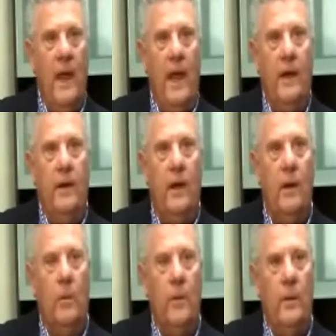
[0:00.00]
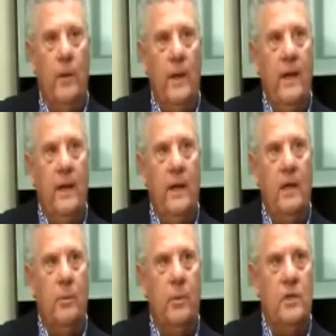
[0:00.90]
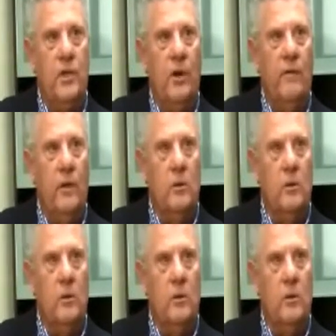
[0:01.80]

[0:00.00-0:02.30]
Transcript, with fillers: And uh, we really need to preserve